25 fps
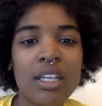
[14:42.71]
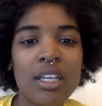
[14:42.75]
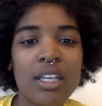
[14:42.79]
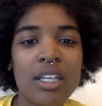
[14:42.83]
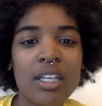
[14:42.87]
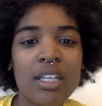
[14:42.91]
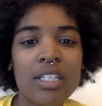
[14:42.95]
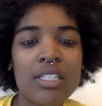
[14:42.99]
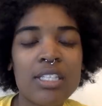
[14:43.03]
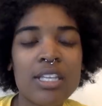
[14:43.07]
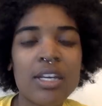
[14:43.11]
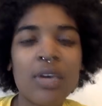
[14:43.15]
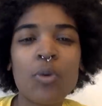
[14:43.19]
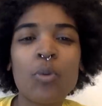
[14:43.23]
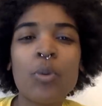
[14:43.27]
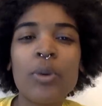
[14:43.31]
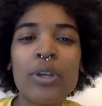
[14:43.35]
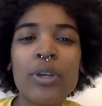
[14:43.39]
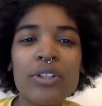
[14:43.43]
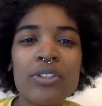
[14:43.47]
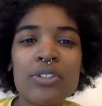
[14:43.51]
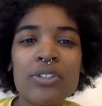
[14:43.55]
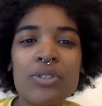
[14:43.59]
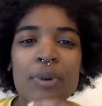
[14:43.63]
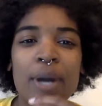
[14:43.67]
it's like a
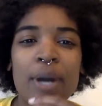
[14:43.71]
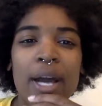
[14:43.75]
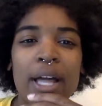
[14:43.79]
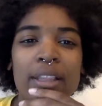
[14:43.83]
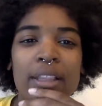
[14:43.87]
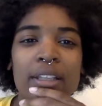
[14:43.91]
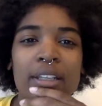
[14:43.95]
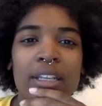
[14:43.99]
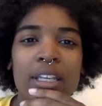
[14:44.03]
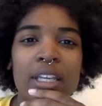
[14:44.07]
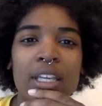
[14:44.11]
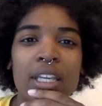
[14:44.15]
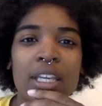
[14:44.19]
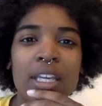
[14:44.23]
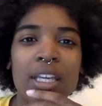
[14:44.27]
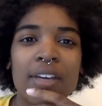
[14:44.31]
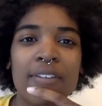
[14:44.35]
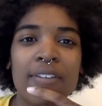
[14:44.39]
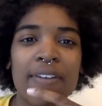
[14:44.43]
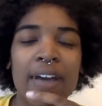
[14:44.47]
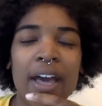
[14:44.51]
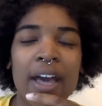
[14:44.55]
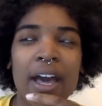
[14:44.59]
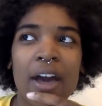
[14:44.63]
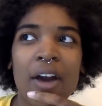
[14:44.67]
weird duality of
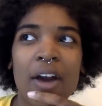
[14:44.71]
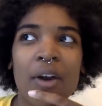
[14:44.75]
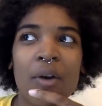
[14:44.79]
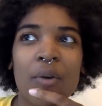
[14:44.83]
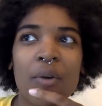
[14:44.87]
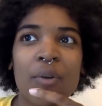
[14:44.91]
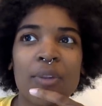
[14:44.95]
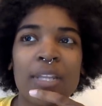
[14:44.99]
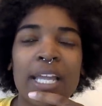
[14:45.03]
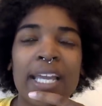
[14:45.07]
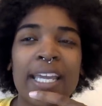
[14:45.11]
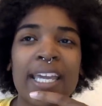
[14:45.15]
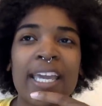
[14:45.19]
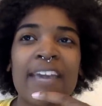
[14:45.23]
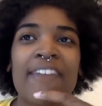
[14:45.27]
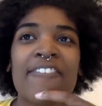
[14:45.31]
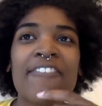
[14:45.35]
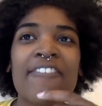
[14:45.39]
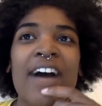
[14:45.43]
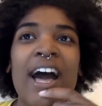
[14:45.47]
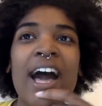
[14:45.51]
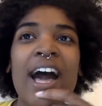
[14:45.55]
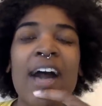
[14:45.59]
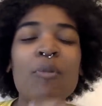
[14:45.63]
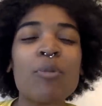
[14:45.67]
how like if
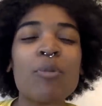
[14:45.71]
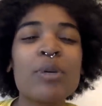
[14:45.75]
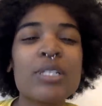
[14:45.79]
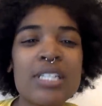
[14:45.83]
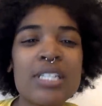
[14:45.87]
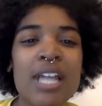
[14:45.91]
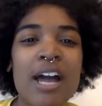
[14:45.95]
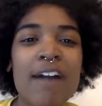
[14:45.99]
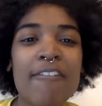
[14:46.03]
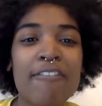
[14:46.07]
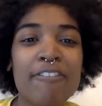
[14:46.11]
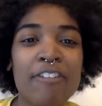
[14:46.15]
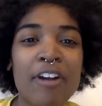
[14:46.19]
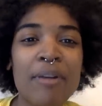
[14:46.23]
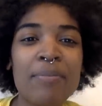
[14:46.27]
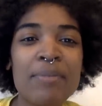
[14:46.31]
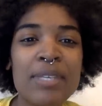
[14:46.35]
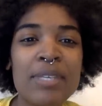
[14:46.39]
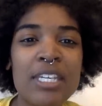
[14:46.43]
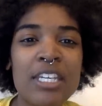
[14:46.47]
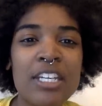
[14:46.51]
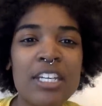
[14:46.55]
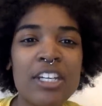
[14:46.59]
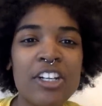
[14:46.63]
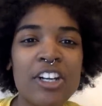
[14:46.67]
i was not from
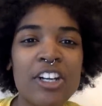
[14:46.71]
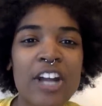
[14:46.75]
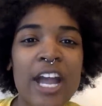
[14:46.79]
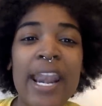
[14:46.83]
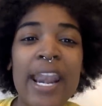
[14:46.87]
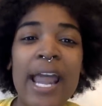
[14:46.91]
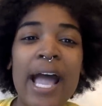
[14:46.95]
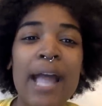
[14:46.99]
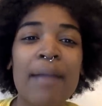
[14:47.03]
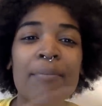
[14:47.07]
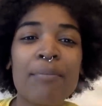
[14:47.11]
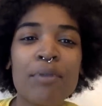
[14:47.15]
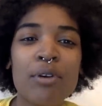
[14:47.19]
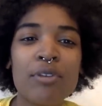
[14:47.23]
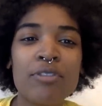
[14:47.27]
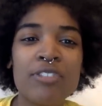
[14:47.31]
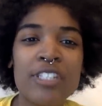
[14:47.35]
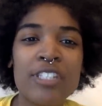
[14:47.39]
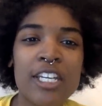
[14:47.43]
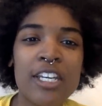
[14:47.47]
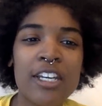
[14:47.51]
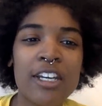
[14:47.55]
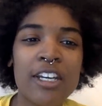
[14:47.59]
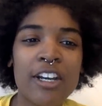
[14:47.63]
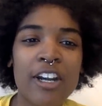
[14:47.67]
here and i moved
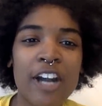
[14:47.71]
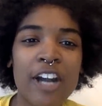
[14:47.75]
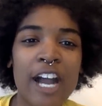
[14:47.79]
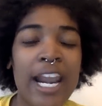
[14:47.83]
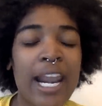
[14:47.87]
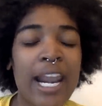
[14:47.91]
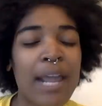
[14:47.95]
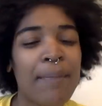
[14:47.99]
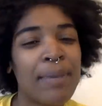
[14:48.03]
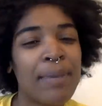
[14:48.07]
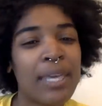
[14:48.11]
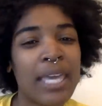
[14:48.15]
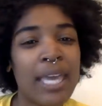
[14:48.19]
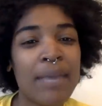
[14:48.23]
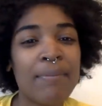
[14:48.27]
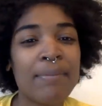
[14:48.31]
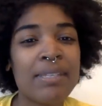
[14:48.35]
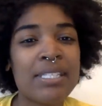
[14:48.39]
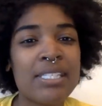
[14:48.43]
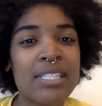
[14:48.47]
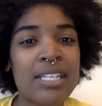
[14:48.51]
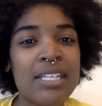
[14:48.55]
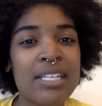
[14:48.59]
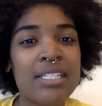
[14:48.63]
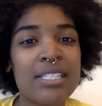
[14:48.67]
here and i became a
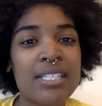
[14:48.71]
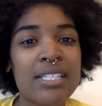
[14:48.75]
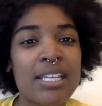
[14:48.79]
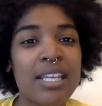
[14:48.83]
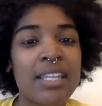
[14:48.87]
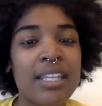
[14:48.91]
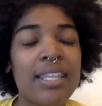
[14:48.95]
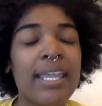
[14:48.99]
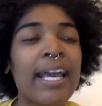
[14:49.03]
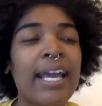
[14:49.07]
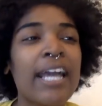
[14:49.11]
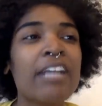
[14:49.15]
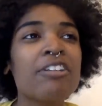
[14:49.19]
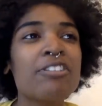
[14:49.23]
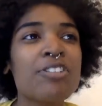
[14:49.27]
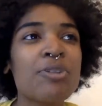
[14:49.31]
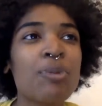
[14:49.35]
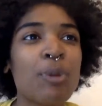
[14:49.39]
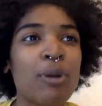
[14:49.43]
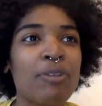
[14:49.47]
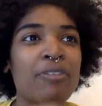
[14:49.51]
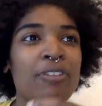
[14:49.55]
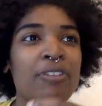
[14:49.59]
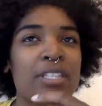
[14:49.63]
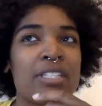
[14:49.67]
citizen like i used to
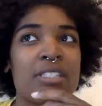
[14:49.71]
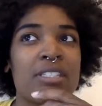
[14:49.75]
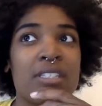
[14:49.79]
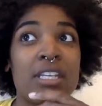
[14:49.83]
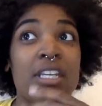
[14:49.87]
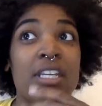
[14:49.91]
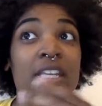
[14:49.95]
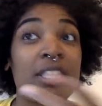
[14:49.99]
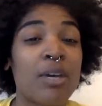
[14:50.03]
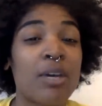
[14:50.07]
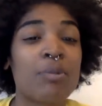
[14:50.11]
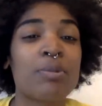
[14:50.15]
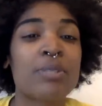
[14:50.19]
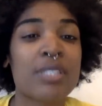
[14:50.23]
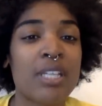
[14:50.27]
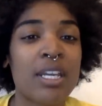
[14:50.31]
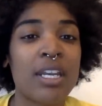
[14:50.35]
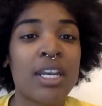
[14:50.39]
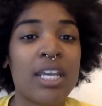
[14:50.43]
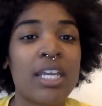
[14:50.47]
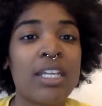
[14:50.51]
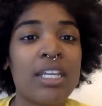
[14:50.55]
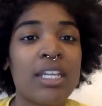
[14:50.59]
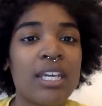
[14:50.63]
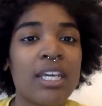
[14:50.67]
work for this lady that was
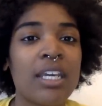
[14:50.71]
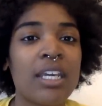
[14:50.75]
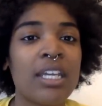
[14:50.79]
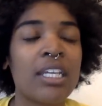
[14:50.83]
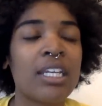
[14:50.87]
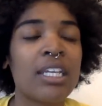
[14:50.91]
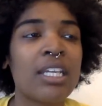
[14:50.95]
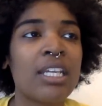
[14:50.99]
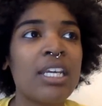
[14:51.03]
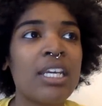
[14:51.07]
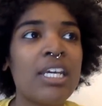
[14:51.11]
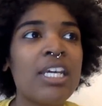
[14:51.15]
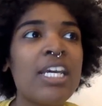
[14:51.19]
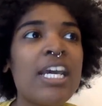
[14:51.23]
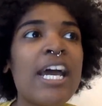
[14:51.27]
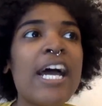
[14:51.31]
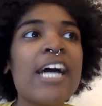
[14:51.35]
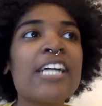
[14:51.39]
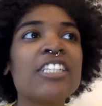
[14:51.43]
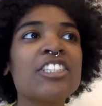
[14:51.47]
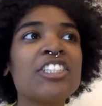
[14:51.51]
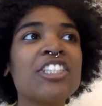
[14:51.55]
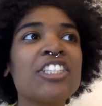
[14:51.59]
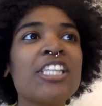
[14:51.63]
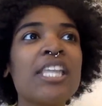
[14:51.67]
canadian and
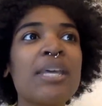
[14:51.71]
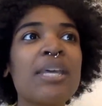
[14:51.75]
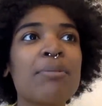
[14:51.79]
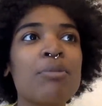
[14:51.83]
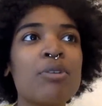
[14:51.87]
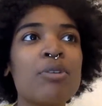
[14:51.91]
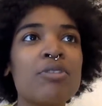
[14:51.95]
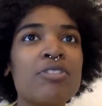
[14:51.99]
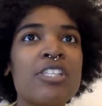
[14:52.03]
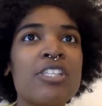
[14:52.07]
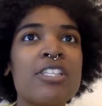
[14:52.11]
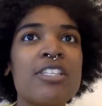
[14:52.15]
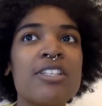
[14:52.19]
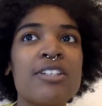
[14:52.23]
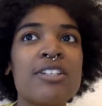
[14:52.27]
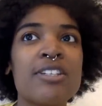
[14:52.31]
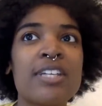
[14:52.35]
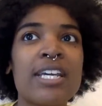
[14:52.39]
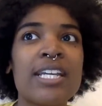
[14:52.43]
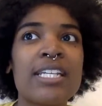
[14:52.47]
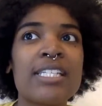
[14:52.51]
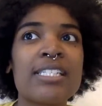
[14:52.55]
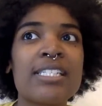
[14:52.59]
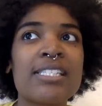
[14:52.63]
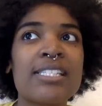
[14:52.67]
she like moved to the
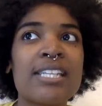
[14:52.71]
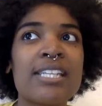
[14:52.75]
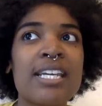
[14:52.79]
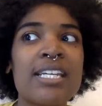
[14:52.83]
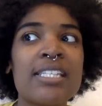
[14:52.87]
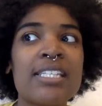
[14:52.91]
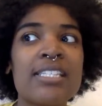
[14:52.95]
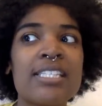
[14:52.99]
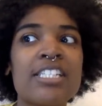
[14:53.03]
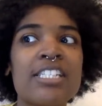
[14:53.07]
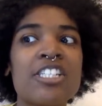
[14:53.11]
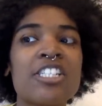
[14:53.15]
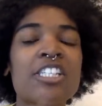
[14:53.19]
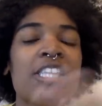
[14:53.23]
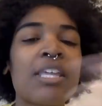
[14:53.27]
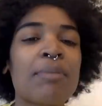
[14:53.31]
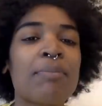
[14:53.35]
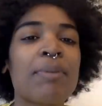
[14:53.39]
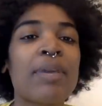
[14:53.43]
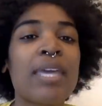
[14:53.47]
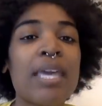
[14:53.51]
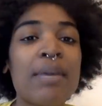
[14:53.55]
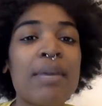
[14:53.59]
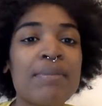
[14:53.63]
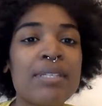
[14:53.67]
united states and she like
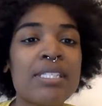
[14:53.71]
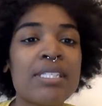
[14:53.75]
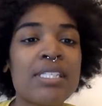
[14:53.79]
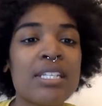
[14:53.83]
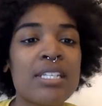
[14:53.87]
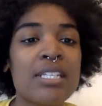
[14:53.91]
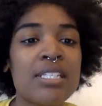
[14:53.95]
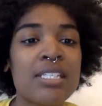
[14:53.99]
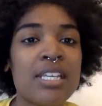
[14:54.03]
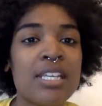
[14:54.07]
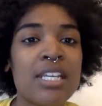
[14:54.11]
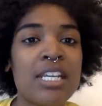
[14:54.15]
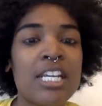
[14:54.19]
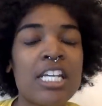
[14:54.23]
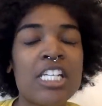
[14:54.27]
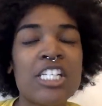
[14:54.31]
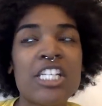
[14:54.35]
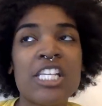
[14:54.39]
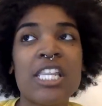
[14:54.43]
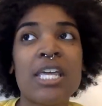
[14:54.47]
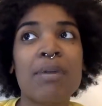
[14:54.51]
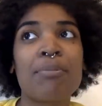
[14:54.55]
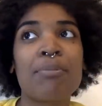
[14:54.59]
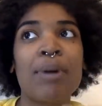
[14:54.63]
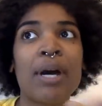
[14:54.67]
became a citizen and she
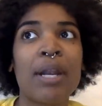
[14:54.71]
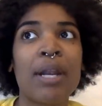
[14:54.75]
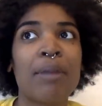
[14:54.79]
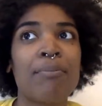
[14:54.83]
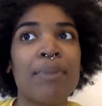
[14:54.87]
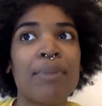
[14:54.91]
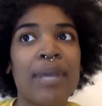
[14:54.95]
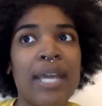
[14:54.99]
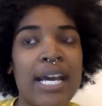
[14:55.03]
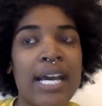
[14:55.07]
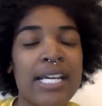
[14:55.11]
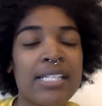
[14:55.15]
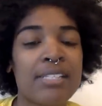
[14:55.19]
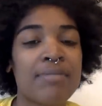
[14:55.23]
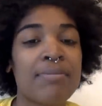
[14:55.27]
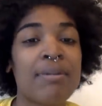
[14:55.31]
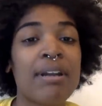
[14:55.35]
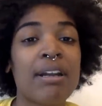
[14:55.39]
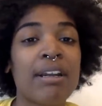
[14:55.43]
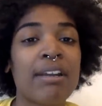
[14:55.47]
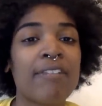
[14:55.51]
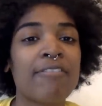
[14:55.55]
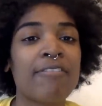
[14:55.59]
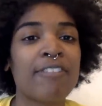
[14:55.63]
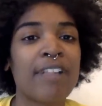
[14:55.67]
like bought a big ass
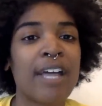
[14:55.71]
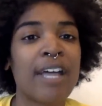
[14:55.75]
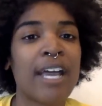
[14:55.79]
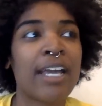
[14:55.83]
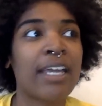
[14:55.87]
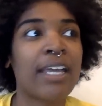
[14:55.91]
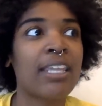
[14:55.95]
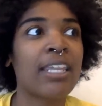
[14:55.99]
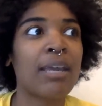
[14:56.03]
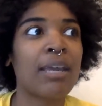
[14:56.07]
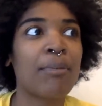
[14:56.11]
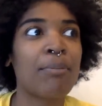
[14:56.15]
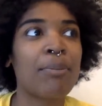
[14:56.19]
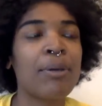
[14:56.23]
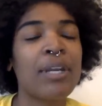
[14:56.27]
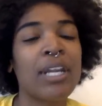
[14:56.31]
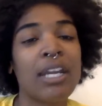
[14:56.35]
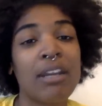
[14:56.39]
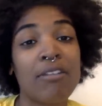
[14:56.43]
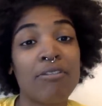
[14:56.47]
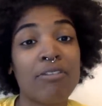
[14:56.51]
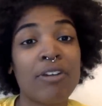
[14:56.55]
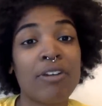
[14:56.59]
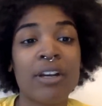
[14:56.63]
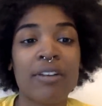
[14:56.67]
american flag and like put it in
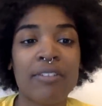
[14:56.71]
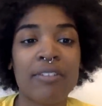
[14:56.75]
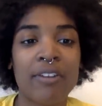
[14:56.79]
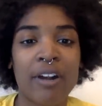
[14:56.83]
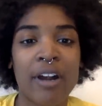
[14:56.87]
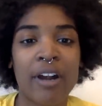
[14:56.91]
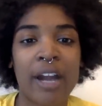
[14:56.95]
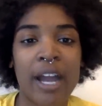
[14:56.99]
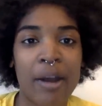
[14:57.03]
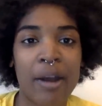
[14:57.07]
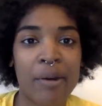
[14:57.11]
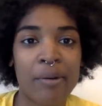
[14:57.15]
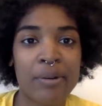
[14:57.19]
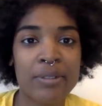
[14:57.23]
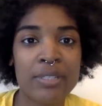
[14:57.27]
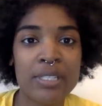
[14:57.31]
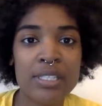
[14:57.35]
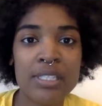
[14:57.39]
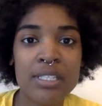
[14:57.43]
front of her house